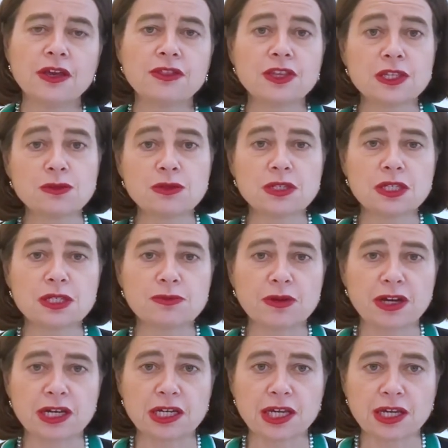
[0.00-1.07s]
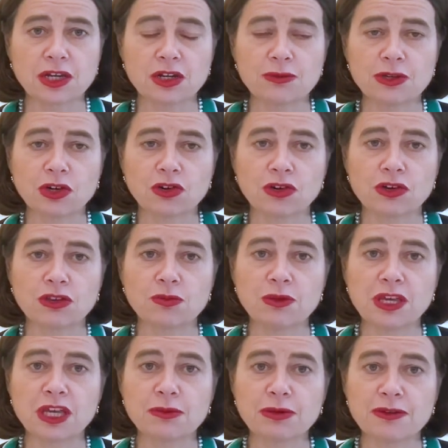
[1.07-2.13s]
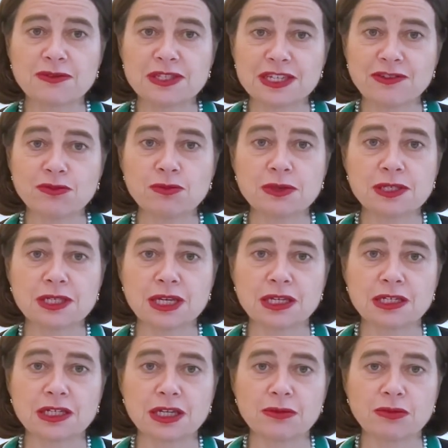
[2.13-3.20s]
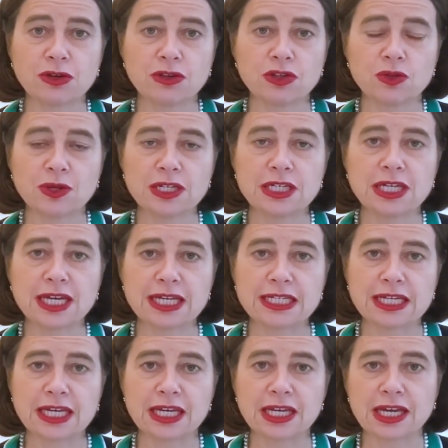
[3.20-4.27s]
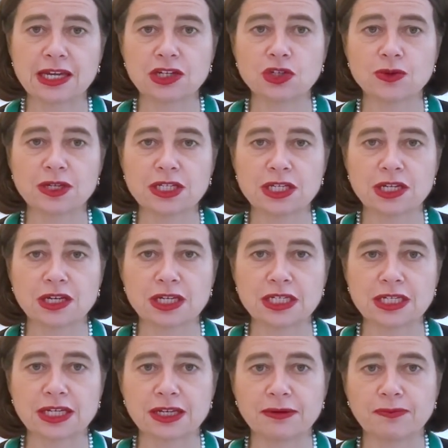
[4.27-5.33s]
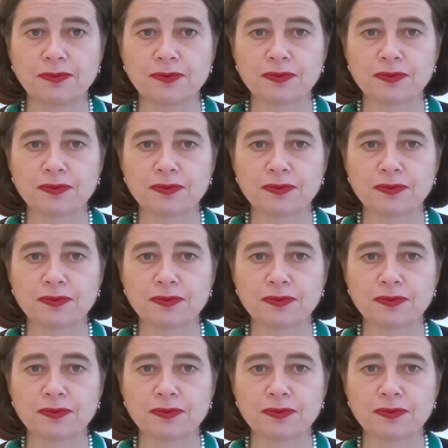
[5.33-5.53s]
This was despite economic growth being above 7% in both 2018 and 2019.